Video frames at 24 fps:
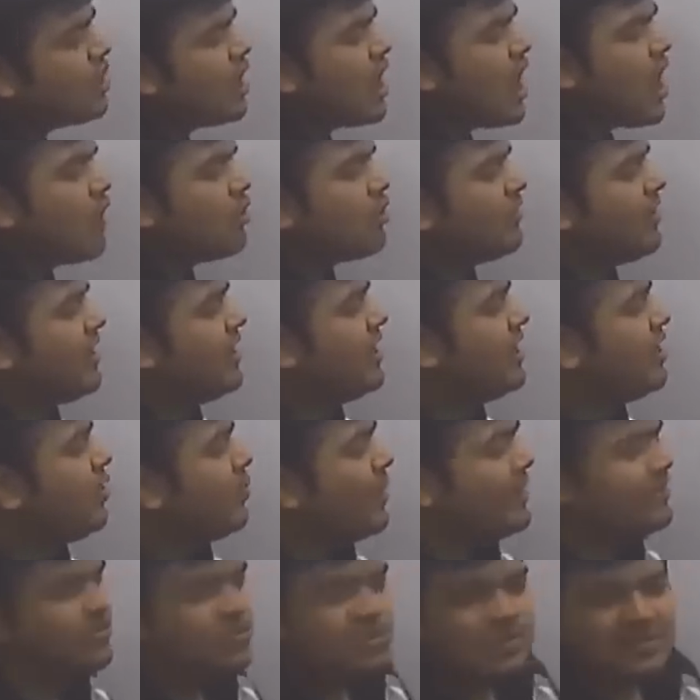out of 80
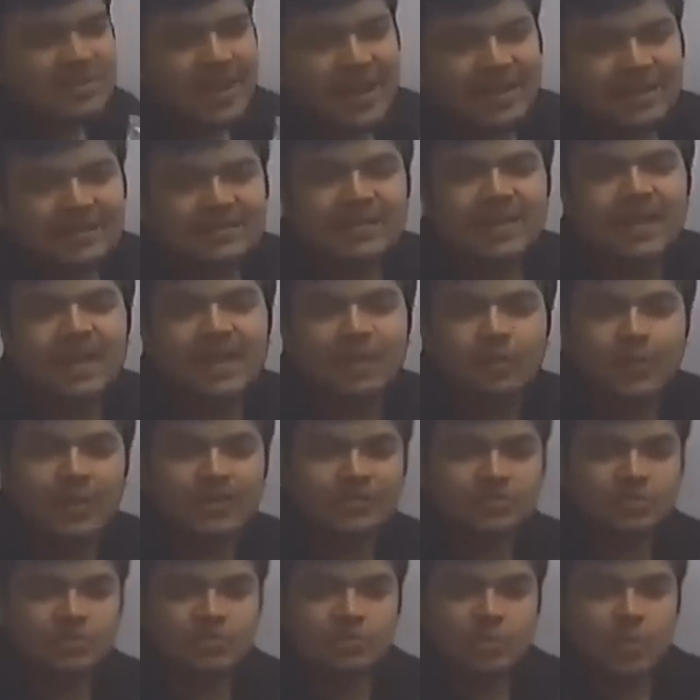questions, that is 8
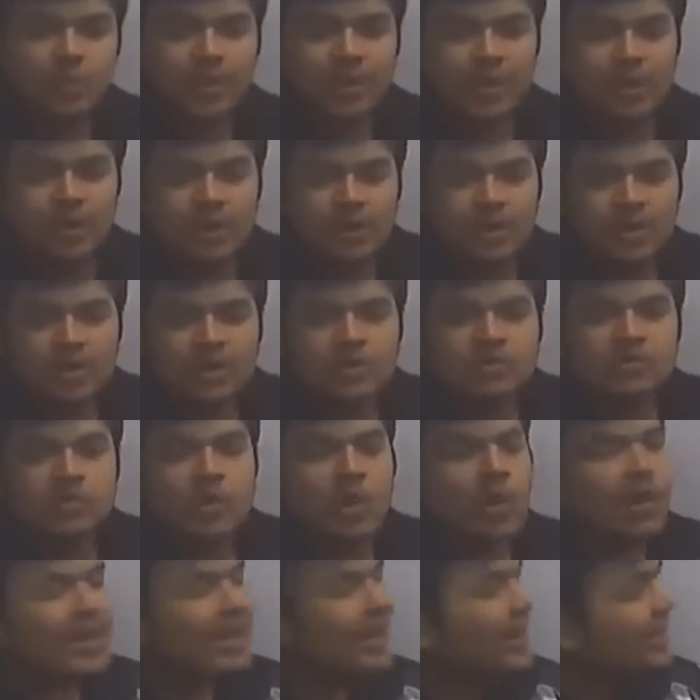questions over here. So
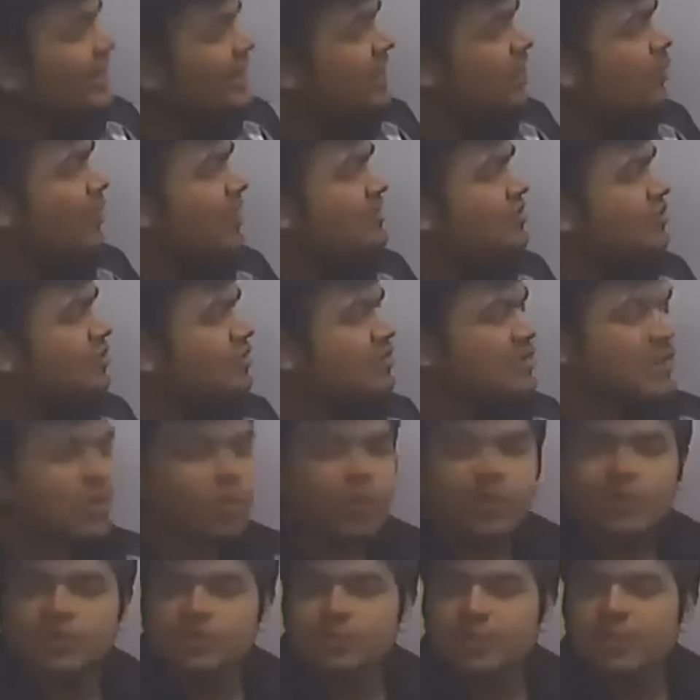your 80 questions are
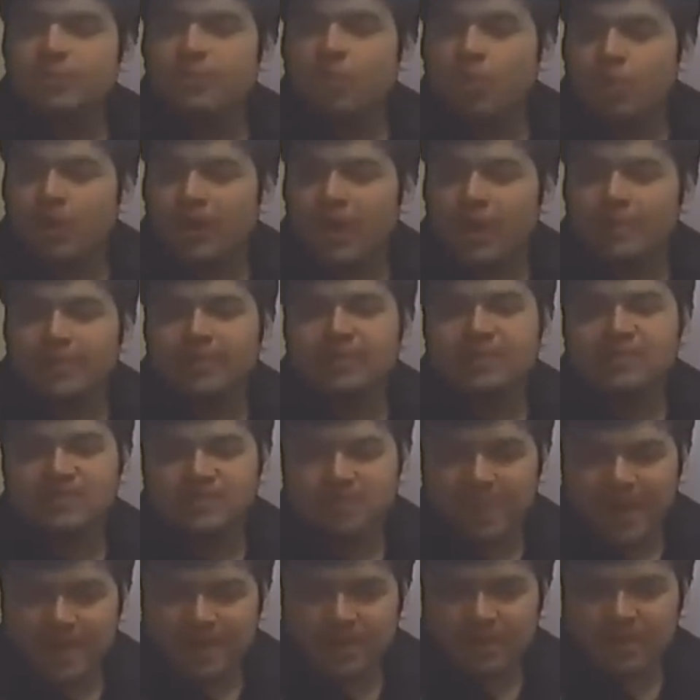going to be broken up in this
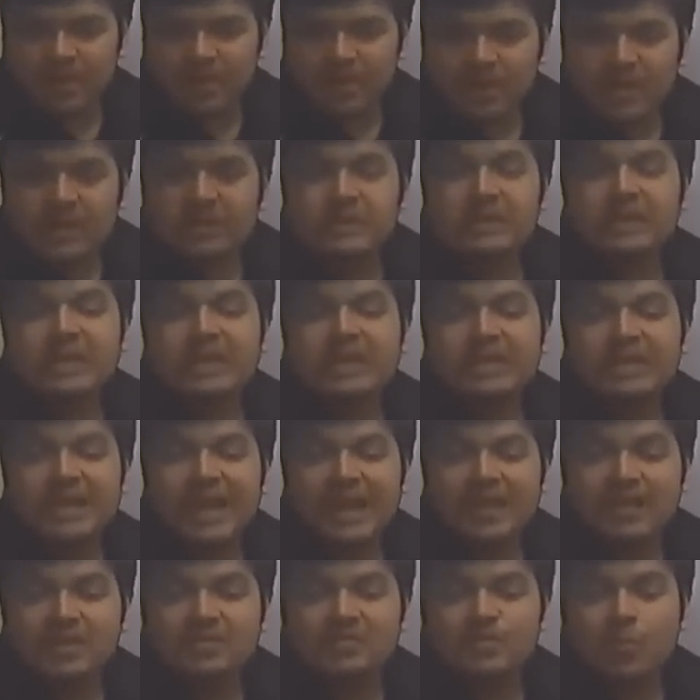manner. The
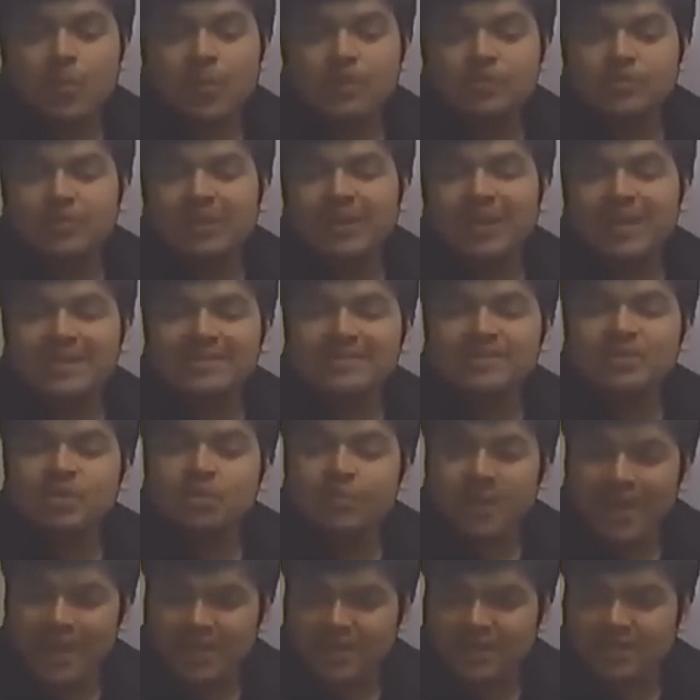content is going to be less
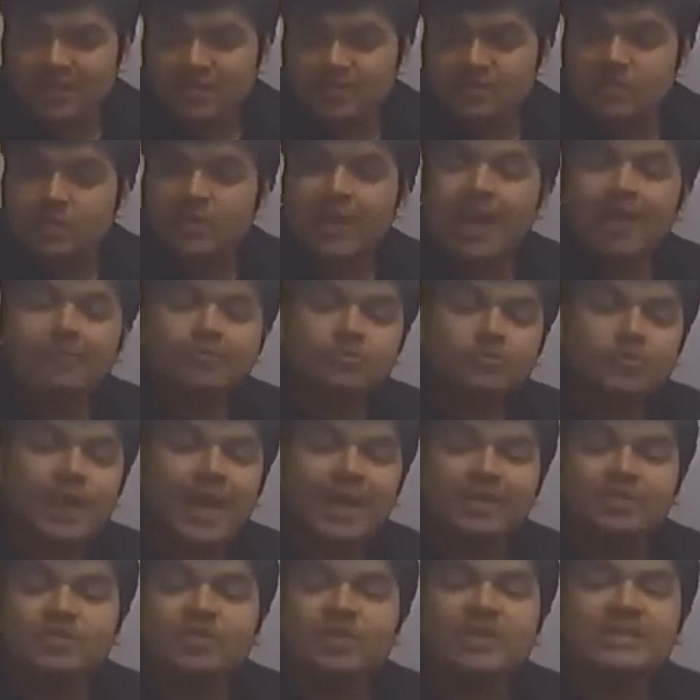numerical, so you'll have to
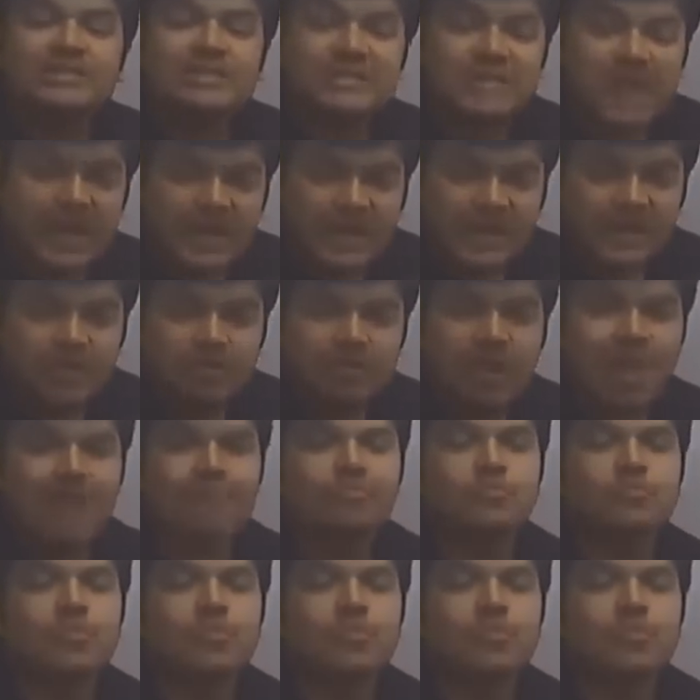actually study, you'll have to